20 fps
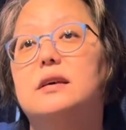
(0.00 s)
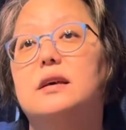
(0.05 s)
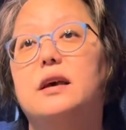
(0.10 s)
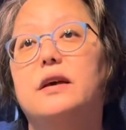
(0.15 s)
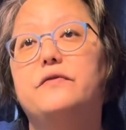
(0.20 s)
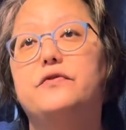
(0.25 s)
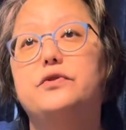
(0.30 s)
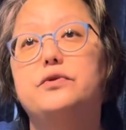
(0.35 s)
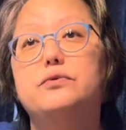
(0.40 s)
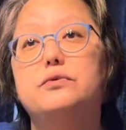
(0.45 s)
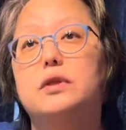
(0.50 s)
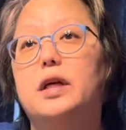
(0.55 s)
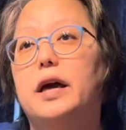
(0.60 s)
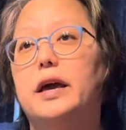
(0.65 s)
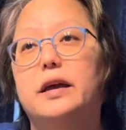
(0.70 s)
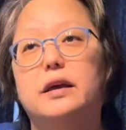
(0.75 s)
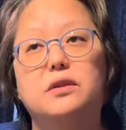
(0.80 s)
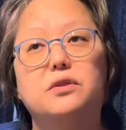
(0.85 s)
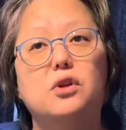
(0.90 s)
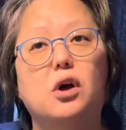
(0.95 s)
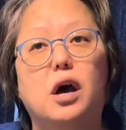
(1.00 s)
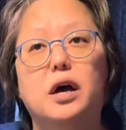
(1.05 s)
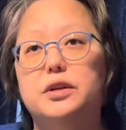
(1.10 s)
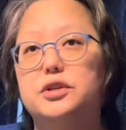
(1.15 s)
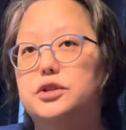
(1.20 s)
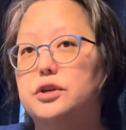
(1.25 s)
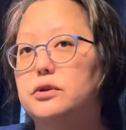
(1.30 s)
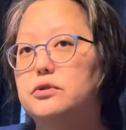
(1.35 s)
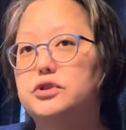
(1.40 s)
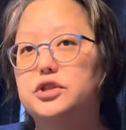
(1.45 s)
If you like
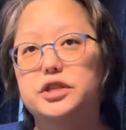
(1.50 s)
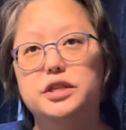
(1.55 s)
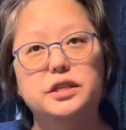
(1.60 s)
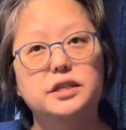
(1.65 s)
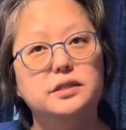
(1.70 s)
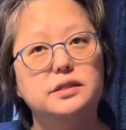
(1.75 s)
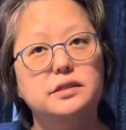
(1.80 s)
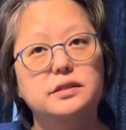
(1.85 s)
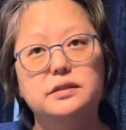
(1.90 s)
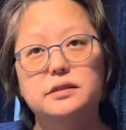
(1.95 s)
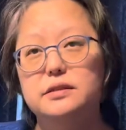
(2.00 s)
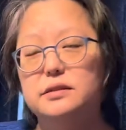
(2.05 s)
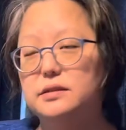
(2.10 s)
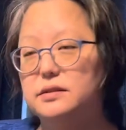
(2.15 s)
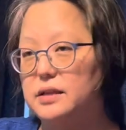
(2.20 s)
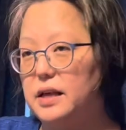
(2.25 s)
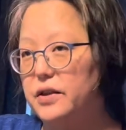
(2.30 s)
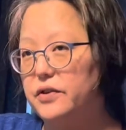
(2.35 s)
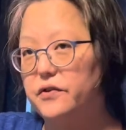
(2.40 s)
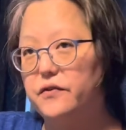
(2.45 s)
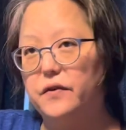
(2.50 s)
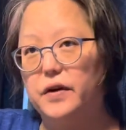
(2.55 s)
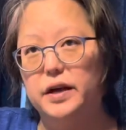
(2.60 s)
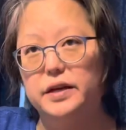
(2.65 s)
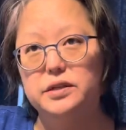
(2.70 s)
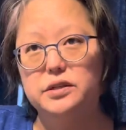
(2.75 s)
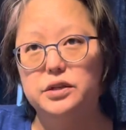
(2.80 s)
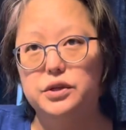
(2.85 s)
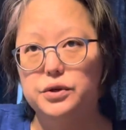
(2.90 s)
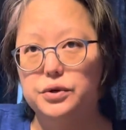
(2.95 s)
nacho cheeses, that's
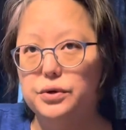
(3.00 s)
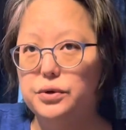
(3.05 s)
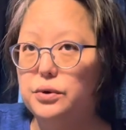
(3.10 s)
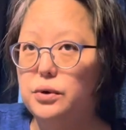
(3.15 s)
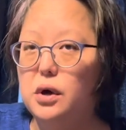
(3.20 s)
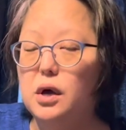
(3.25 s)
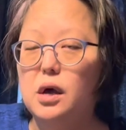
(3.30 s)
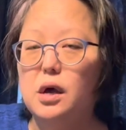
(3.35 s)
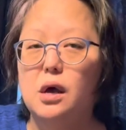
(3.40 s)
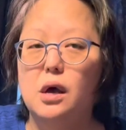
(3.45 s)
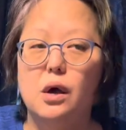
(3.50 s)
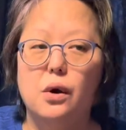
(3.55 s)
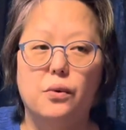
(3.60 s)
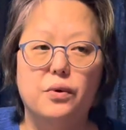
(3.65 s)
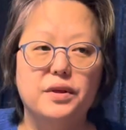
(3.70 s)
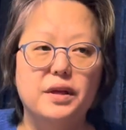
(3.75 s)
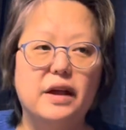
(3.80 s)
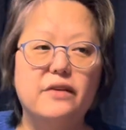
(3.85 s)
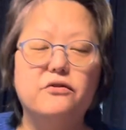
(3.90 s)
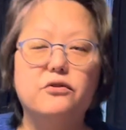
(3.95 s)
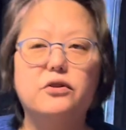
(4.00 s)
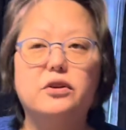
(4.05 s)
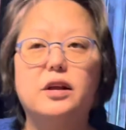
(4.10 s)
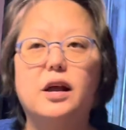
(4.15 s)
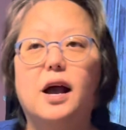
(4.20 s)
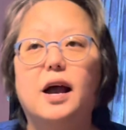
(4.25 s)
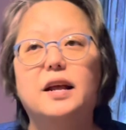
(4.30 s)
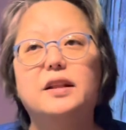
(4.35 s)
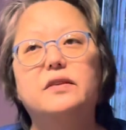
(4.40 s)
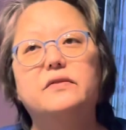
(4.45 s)
fine too. Whatever
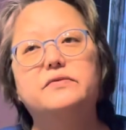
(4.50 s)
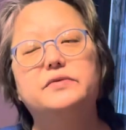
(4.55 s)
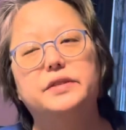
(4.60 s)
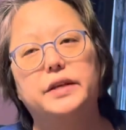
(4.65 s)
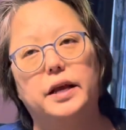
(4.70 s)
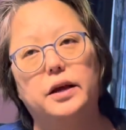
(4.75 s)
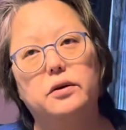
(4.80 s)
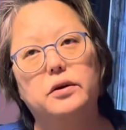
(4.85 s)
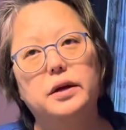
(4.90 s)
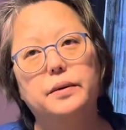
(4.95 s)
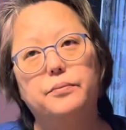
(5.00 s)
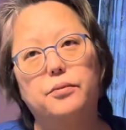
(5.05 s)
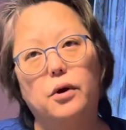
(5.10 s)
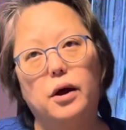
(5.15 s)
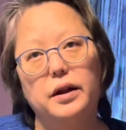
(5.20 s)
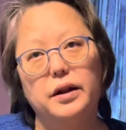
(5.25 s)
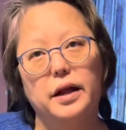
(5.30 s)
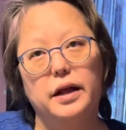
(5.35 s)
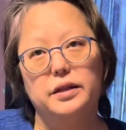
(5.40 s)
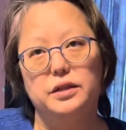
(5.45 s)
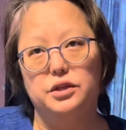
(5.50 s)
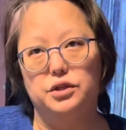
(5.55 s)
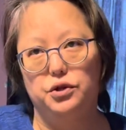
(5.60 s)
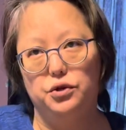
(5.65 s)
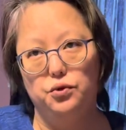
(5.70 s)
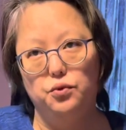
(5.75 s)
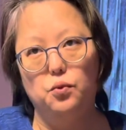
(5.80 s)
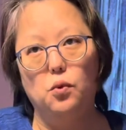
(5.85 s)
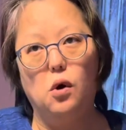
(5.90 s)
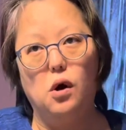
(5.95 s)
kind of dairy product
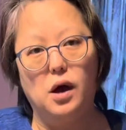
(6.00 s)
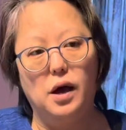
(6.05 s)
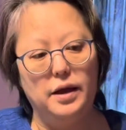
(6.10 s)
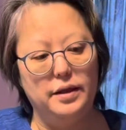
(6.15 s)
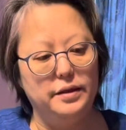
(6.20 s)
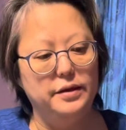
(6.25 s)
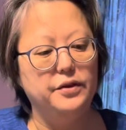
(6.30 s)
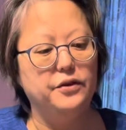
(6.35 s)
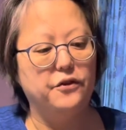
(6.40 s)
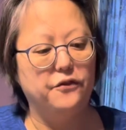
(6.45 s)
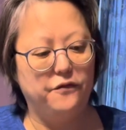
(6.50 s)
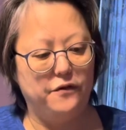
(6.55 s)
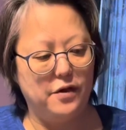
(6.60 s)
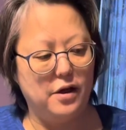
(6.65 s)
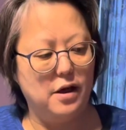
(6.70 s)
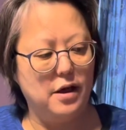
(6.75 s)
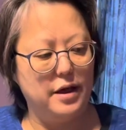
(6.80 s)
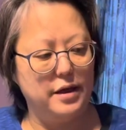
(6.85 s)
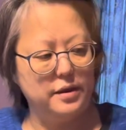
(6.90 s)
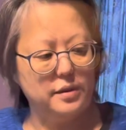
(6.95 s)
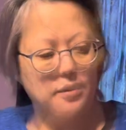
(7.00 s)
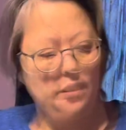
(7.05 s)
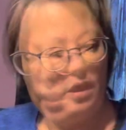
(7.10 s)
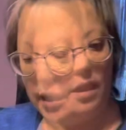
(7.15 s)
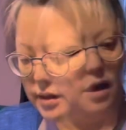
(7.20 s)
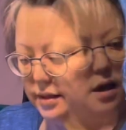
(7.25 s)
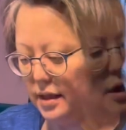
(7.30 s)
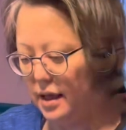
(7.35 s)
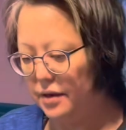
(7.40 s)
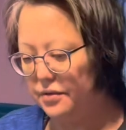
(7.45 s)
you want is fine.
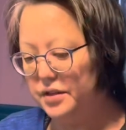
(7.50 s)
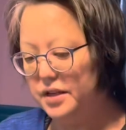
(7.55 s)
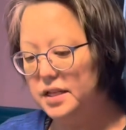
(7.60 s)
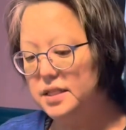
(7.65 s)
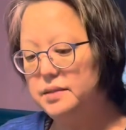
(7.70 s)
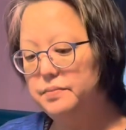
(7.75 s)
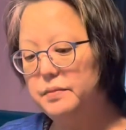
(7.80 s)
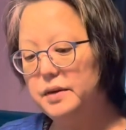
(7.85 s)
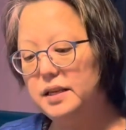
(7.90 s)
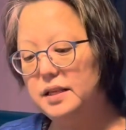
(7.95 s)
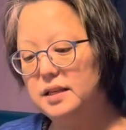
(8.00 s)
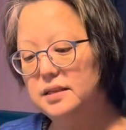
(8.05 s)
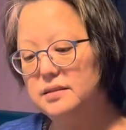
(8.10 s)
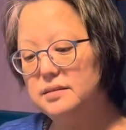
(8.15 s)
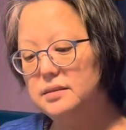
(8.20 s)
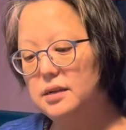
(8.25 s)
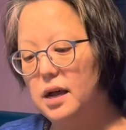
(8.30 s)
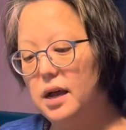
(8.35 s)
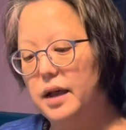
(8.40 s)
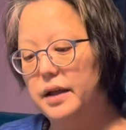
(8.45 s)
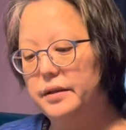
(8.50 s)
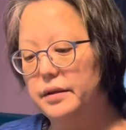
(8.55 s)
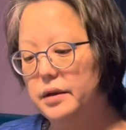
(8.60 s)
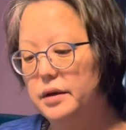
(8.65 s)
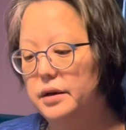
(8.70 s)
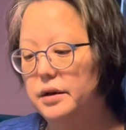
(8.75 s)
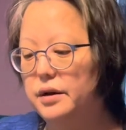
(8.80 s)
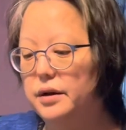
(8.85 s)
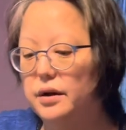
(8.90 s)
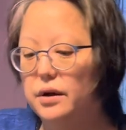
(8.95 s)
Now this meat is done.
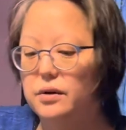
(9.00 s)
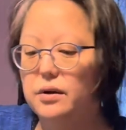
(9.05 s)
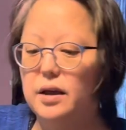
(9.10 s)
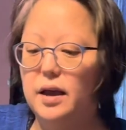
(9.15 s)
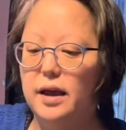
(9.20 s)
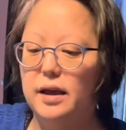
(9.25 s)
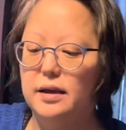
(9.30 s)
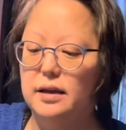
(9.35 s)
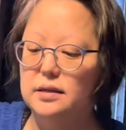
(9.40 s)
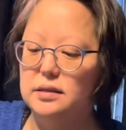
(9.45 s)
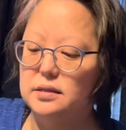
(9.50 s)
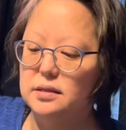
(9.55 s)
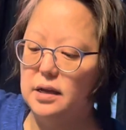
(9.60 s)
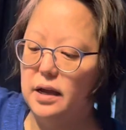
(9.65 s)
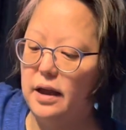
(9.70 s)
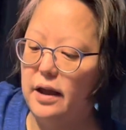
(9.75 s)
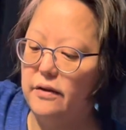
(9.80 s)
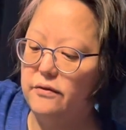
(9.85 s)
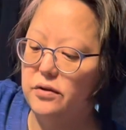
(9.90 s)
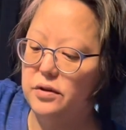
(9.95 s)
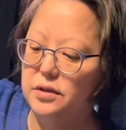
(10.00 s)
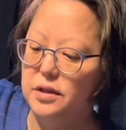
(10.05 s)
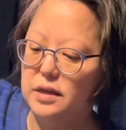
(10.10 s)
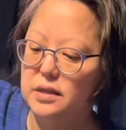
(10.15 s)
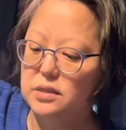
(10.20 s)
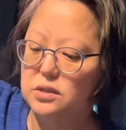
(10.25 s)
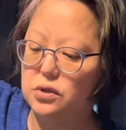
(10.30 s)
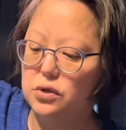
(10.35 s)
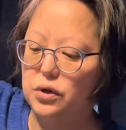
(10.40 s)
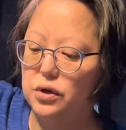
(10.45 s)
Okay, everything's
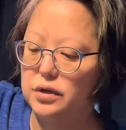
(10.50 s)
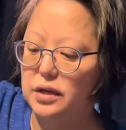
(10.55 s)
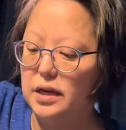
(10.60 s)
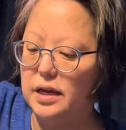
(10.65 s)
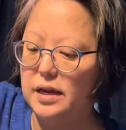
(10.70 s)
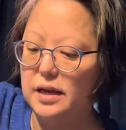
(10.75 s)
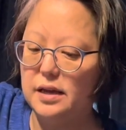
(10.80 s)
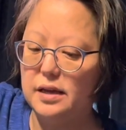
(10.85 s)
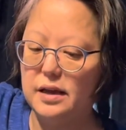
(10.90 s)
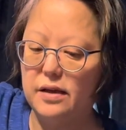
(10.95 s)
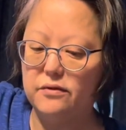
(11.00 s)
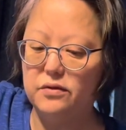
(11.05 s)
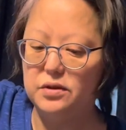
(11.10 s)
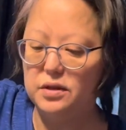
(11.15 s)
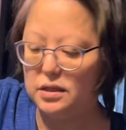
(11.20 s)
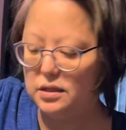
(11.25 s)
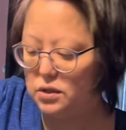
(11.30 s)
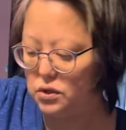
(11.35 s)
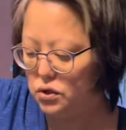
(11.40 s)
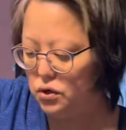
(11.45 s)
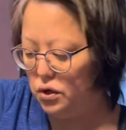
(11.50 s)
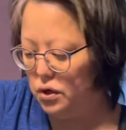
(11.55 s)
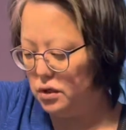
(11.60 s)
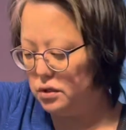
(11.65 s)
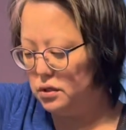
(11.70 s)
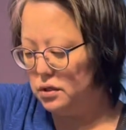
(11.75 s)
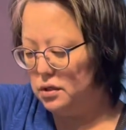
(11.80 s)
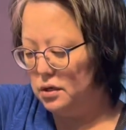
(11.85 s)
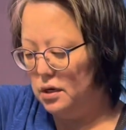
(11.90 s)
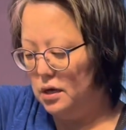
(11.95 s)
cooking, everything's
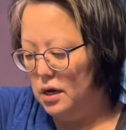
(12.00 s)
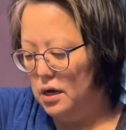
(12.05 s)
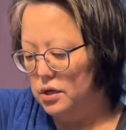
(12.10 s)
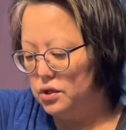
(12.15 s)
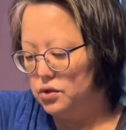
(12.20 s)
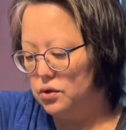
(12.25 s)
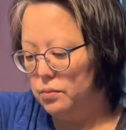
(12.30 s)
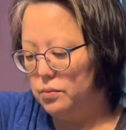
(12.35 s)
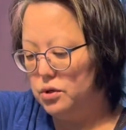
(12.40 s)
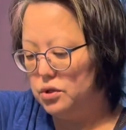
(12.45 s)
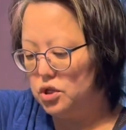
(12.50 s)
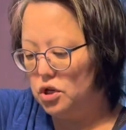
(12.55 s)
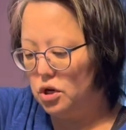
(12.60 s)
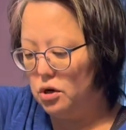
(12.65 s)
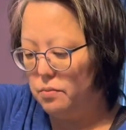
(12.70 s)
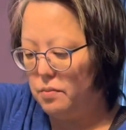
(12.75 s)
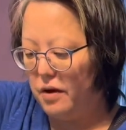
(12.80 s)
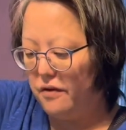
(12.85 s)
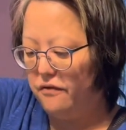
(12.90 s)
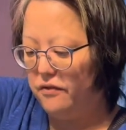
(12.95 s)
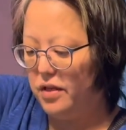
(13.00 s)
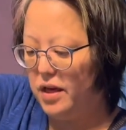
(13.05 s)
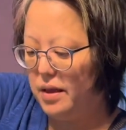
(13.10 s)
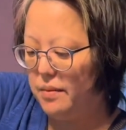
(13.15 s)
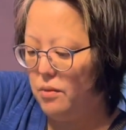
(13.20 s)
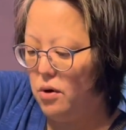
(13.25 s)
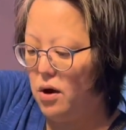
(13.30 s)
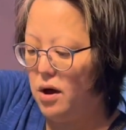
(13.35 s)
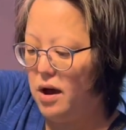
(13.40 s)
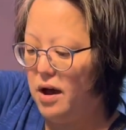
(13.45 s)
cooked. So I'm gonna turn my flame
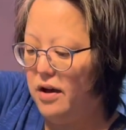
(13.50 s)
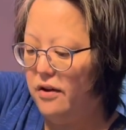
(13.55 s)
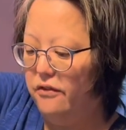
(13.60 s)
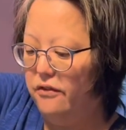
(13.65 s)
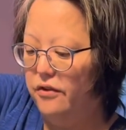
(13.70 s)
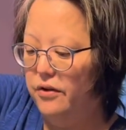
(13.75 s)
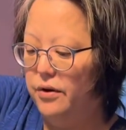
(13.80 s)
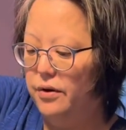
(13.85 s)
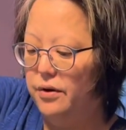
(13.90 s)
off.